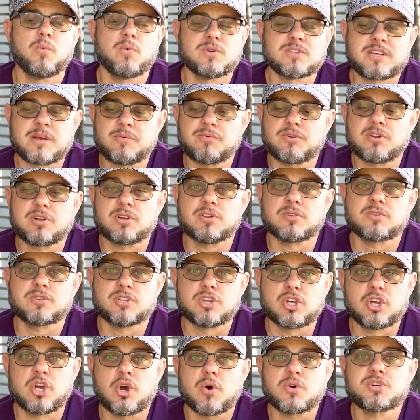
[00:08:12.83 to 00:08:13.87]
was able to
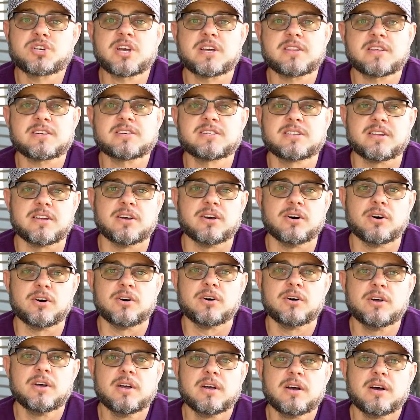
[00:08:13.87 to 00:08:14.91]
negotiate this
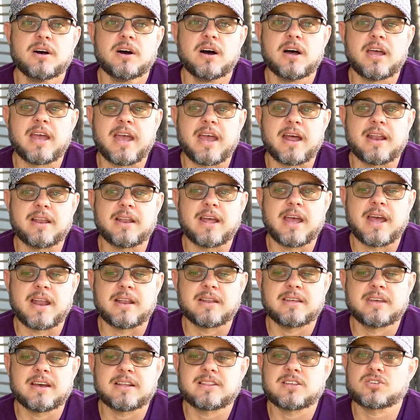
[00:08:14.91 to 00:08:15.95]
deal
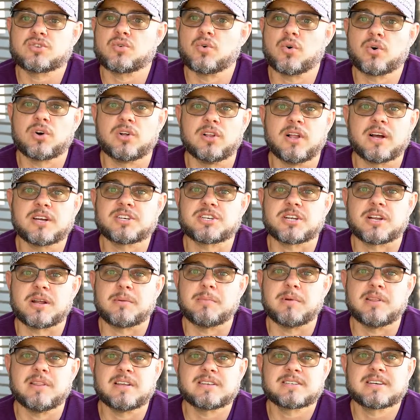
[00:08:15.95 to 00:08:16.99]
and get this whole collection.
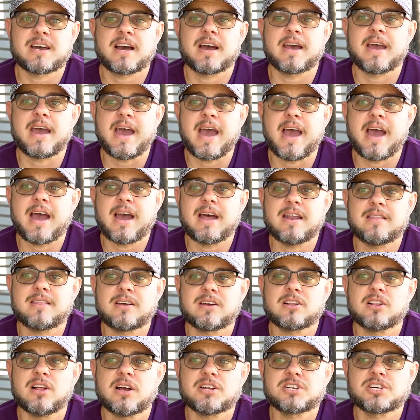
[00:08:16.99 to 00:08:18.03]
This guy had
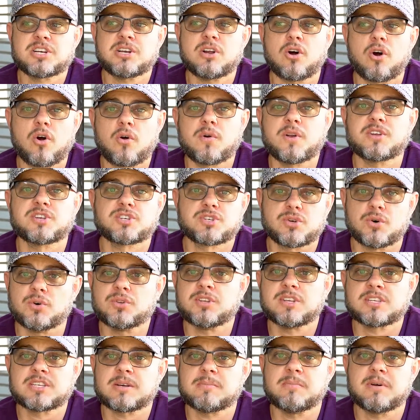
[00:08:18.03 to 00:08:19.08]
the collection already
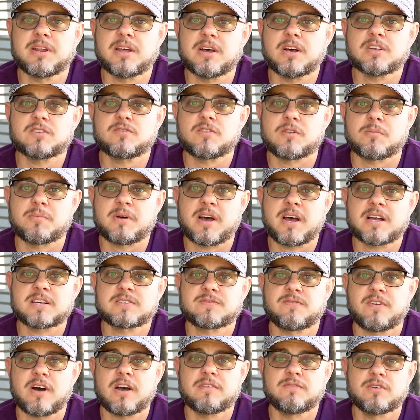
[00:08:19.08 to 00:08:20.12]
sold to somebody else for the
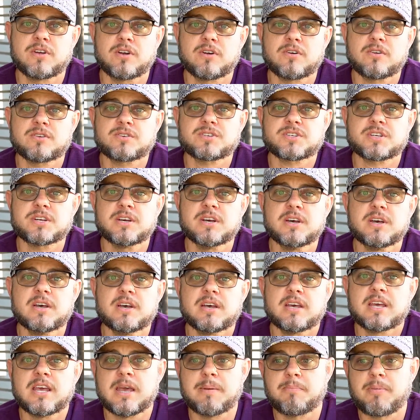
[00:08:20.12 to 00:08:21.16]
past 5 years.
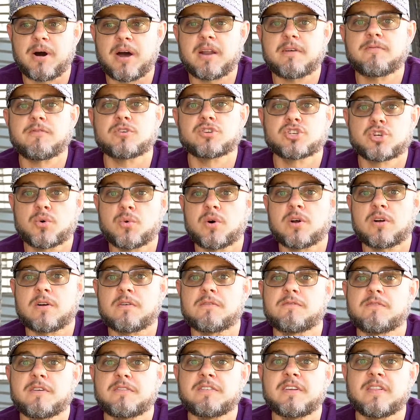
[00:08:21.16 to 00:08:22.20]
He bought it for
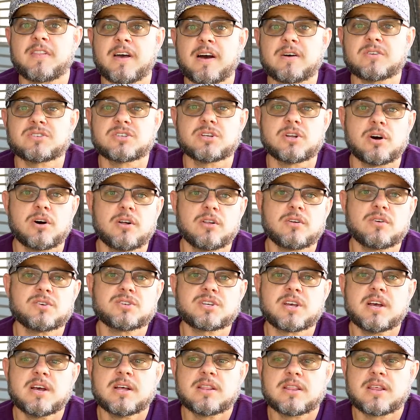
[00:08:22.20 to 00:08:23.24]

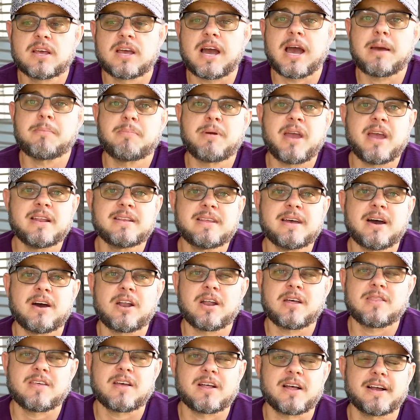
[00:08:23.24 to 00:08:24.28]
$250,000. The guy paid
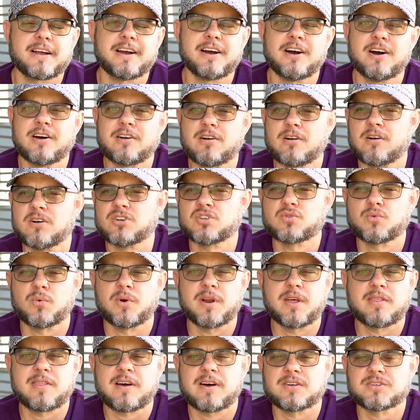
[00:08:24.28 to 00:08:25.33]
down, I think, like
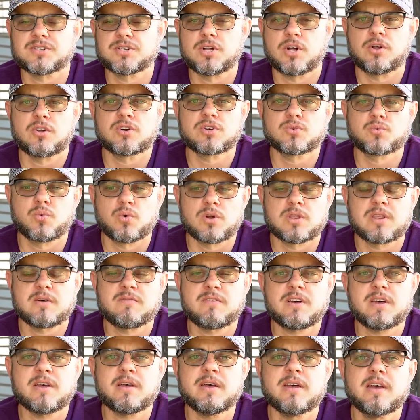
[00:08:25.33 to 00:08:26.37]
$120,000 worth
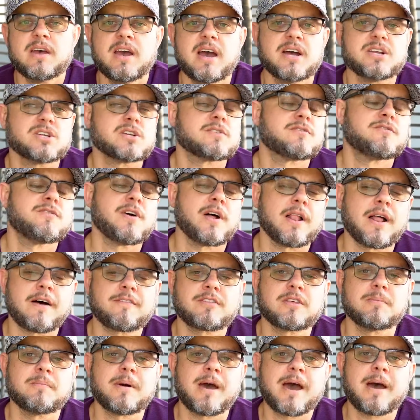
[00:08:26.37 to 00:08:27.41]
of it and just fell
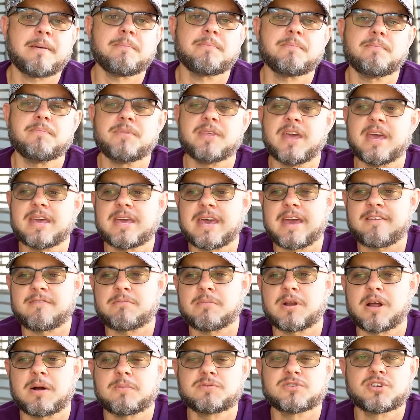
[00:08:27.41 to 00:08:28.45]
off the map. He gave
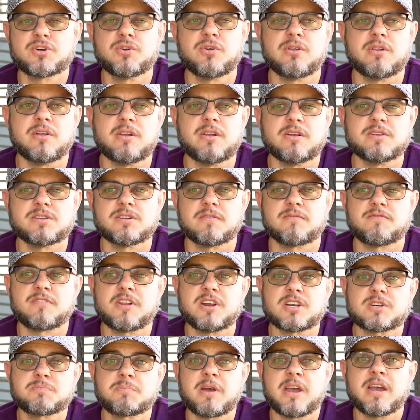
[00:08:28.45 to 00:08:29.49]
him an opportunity to
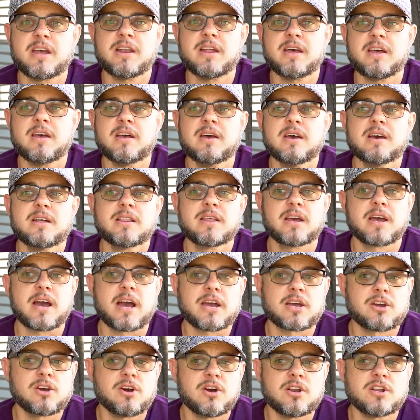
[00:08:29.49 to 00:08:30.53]
finish paying it. The
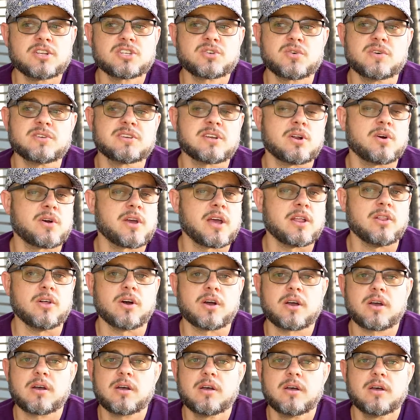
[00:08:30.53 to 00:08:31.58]
guy couldn't, so he said, okay, look,
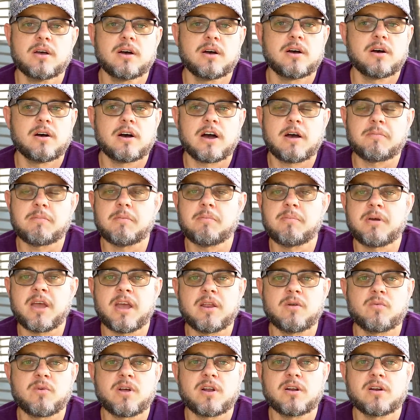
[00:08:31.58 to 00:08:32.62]
I've been
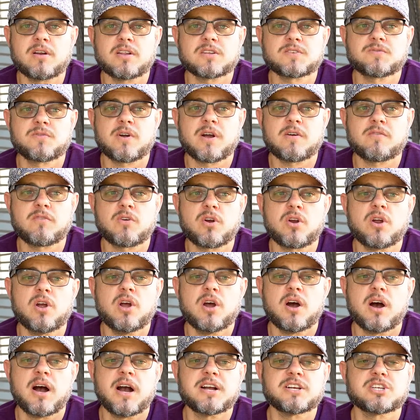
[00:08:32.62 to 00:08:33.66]
paying rent on this forever.
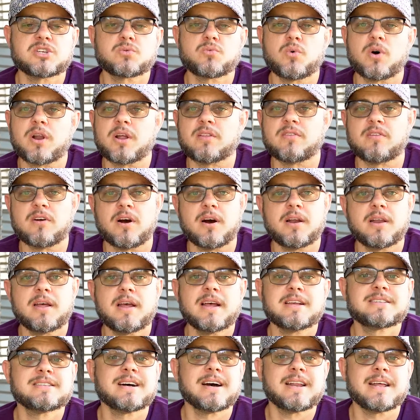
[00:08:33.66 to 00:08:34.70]
I just want it done.
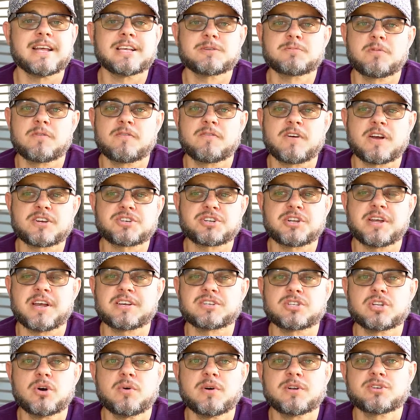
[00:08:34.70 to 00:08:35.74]
It's not his profession. He
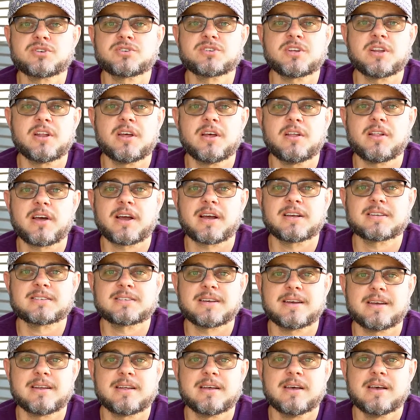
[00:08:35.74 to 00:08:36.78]
has no interest in it, like I
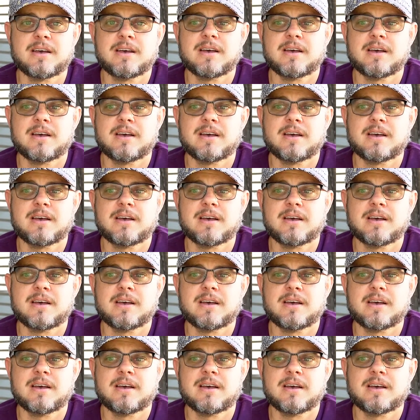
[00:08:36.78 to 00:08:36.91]
said.